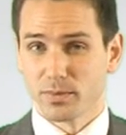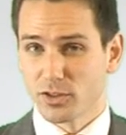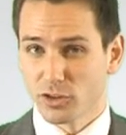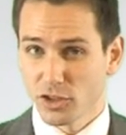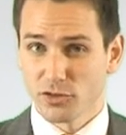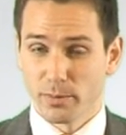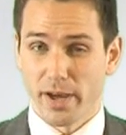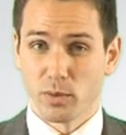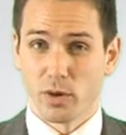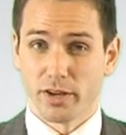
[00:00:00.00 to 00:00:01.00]
students from
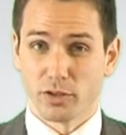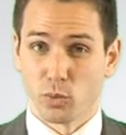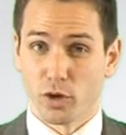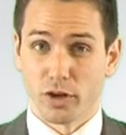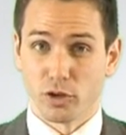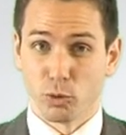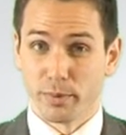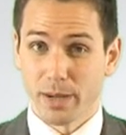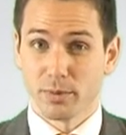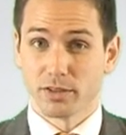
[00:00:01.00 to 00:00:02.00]
anywhere in the world will
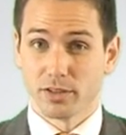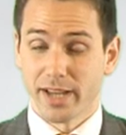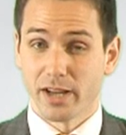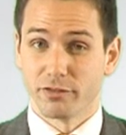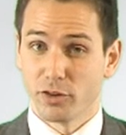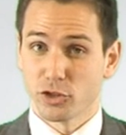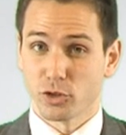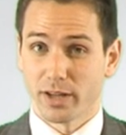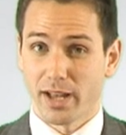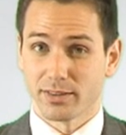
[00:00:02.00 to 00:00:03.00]
be able to attend
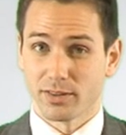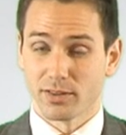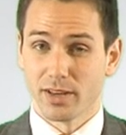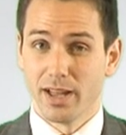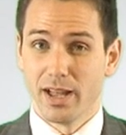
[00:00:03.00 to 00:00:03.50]
virtual classes